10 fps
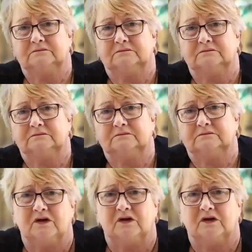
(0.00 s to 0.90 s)
We have
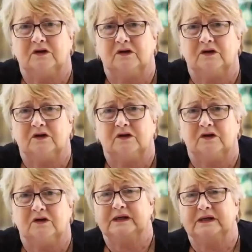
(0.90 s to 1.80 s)
to hold
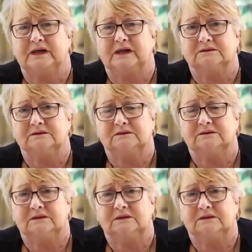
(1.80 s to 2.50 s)
politicians to account.